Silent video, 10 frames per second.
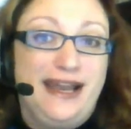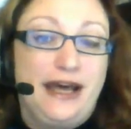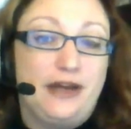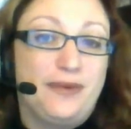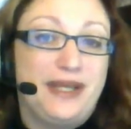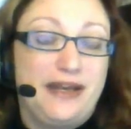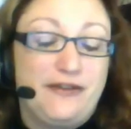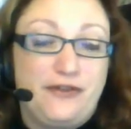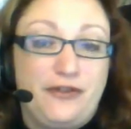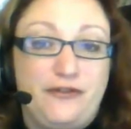and how do we
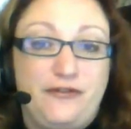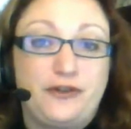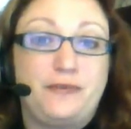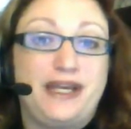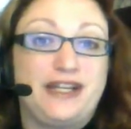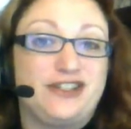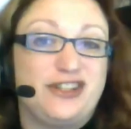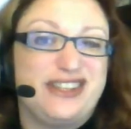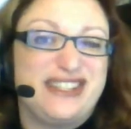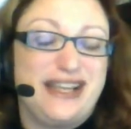get from the first
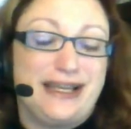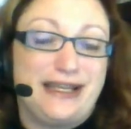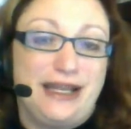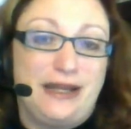page to the second,